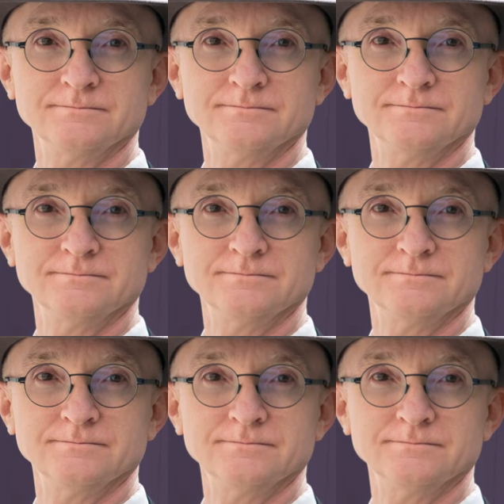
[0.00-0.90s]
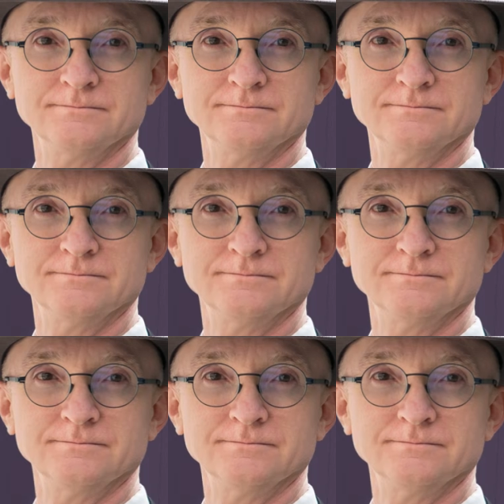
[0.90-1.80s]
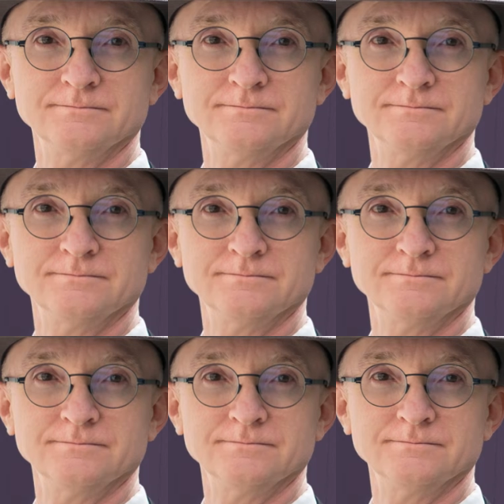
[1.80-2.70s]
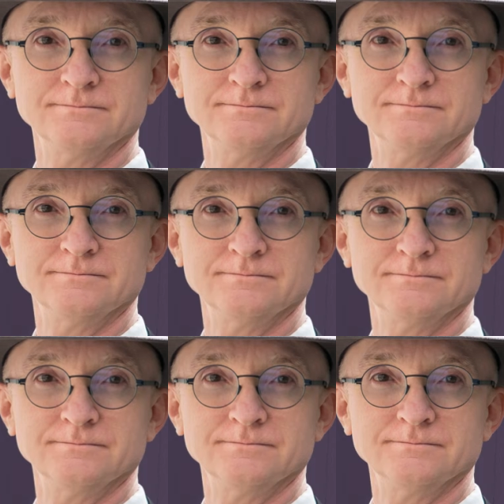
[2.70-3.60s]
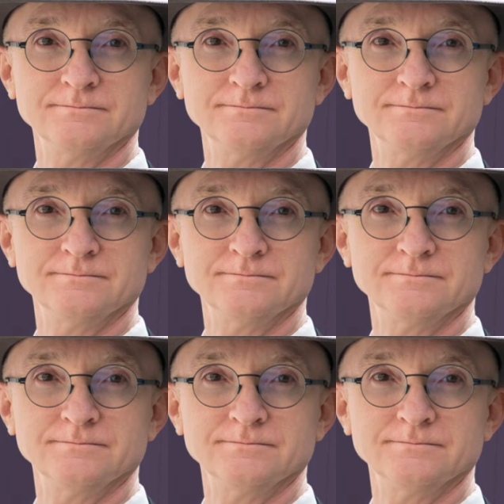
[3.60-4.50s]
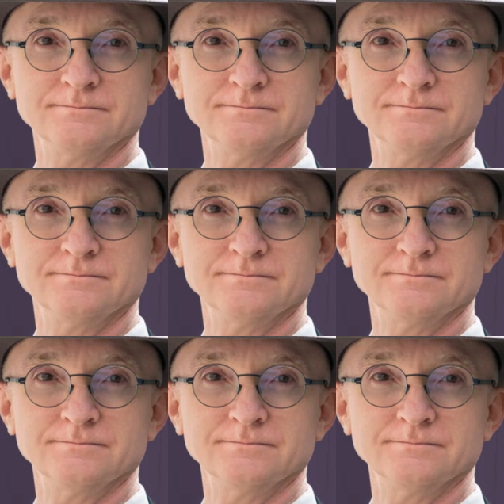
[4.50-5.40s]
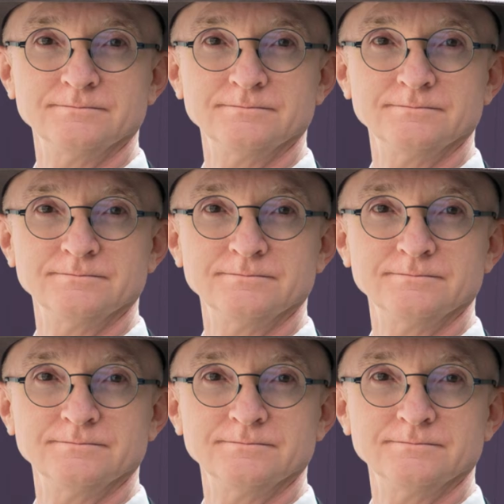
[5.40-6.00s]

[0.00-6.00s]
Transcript: This is a still picture; no speech is visible.